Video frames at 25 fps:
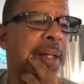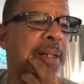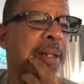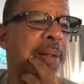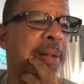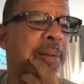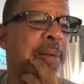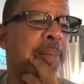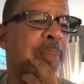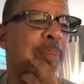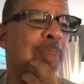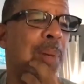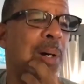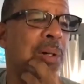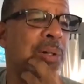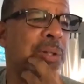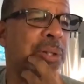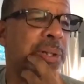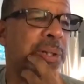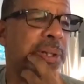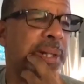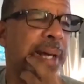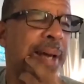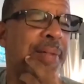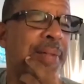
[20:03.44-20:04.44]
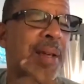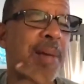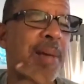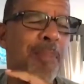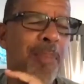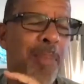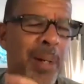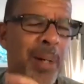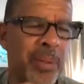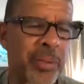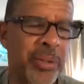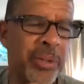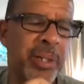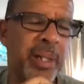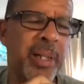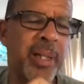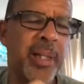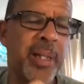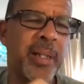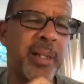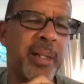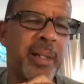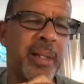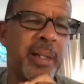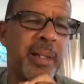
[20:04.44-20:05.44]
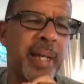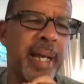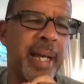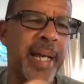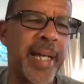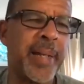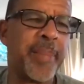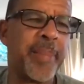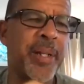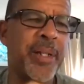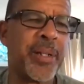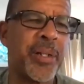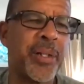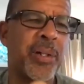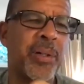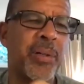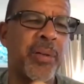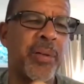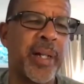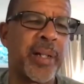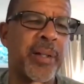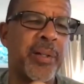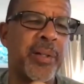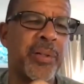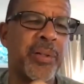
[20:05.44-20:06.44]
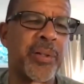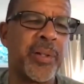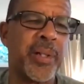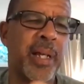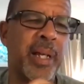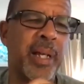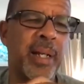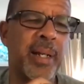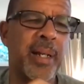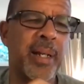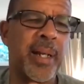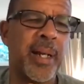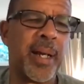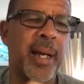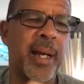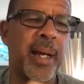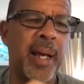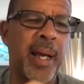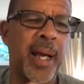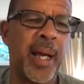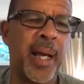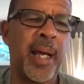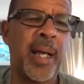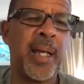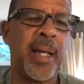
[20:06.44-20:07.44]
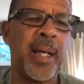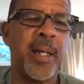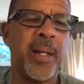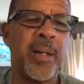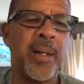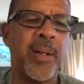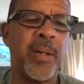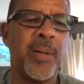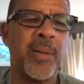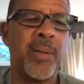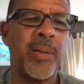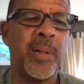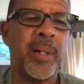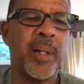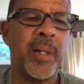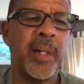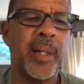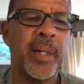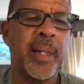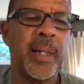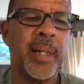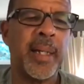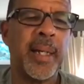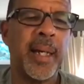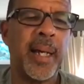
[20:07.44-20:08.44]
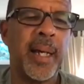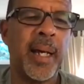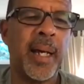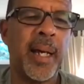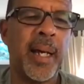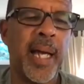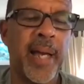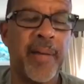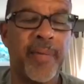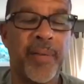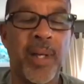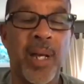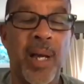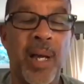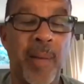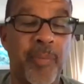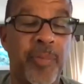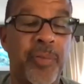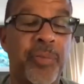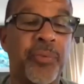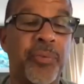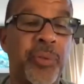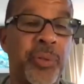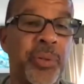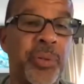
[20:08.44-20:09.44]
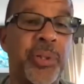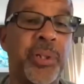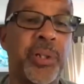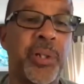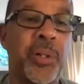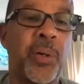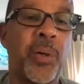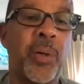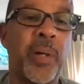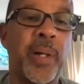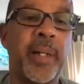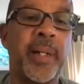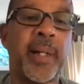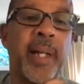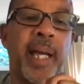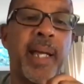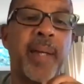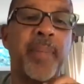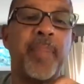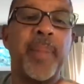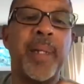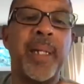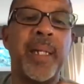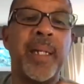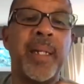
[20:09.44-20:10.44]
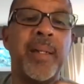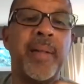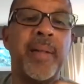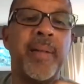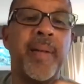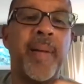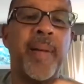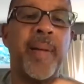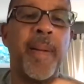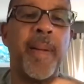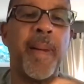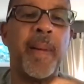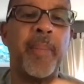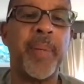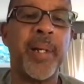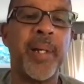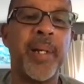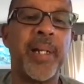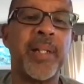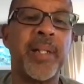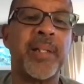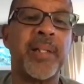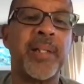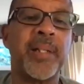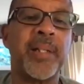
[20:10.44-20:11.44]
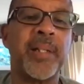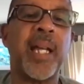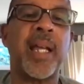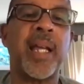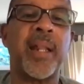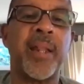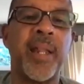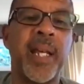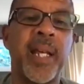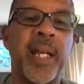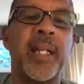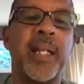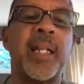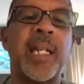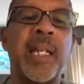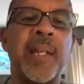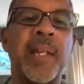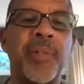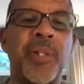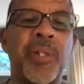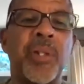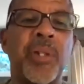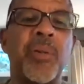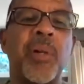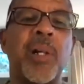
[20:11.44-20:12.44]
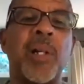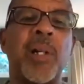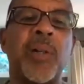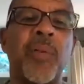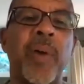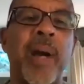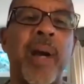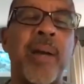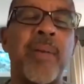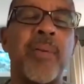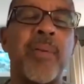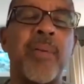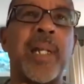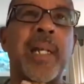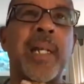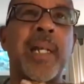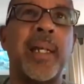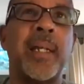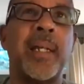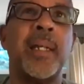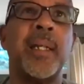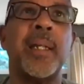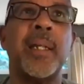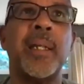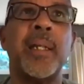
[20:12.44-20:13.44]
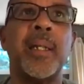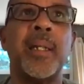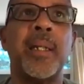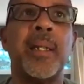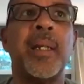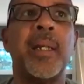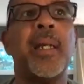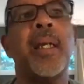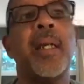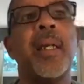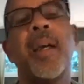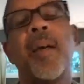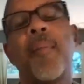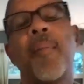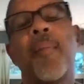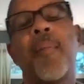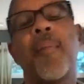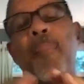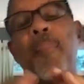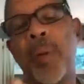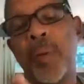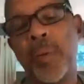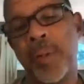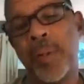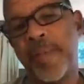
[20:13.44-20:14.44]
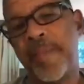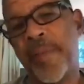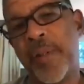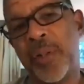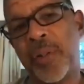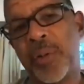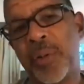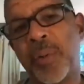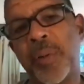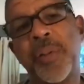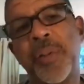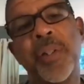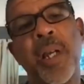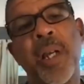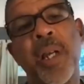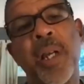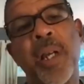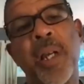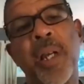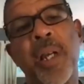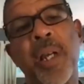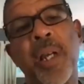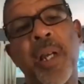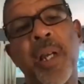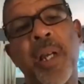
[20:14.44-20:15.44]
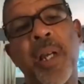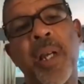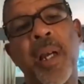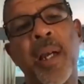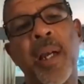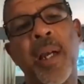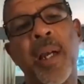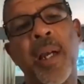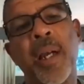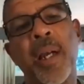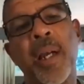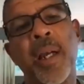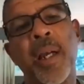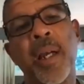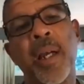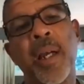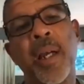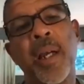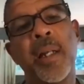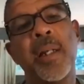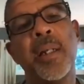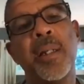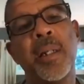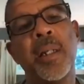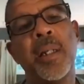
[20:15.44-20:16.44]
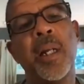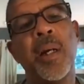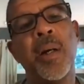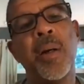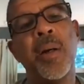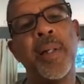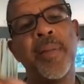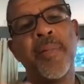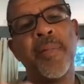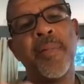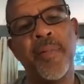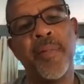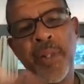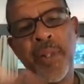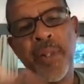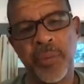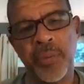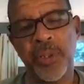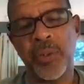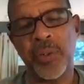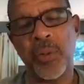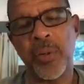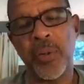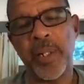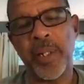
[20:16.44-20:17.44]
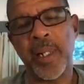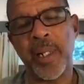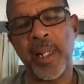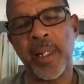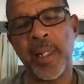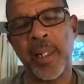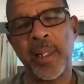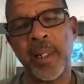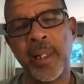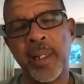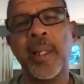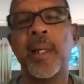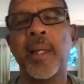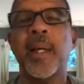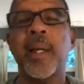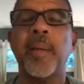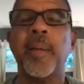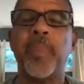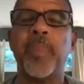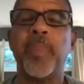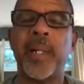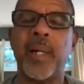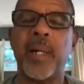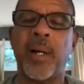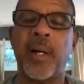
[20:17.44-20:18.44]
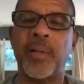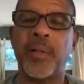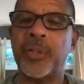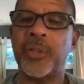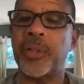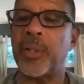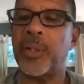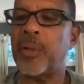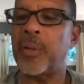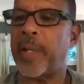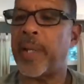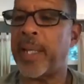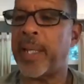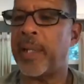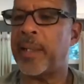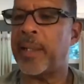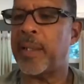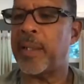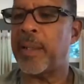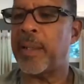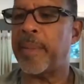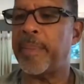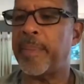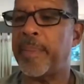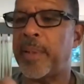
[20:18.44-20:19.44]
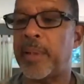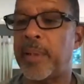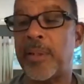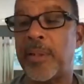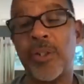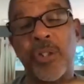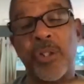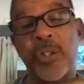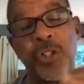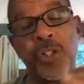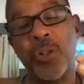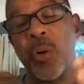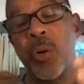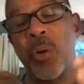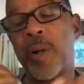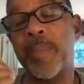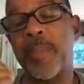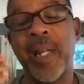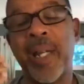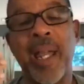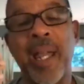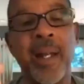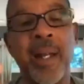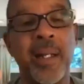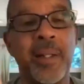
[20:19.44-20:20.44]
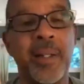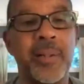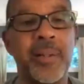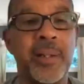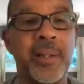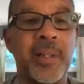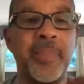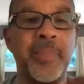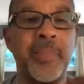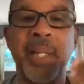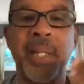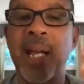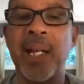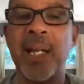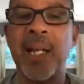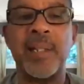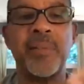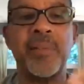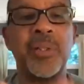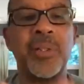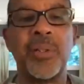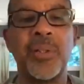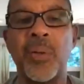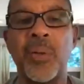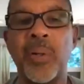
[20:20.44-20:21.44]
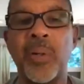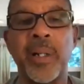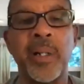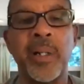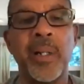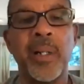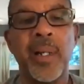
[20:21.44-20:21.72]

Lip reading: I think most of the animation directors that I know have come through story like me, because I think it gives you a grounding in both the visual side, you know, and visual storytelling, but also in the just story mechanics, the mechanics of story.